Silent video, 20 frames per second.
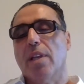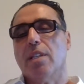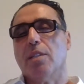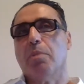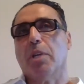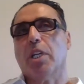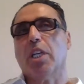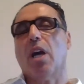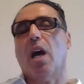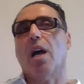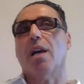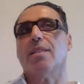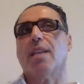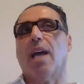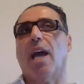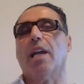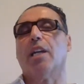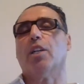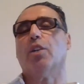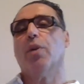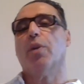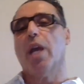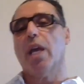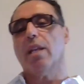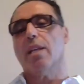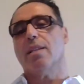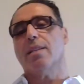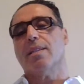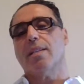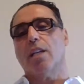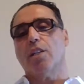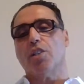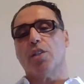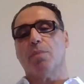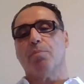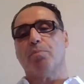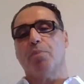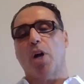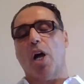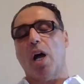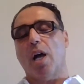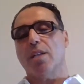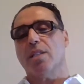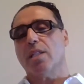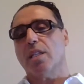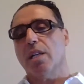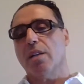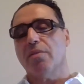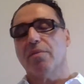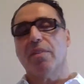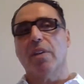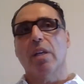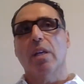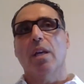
It's because I created such a positive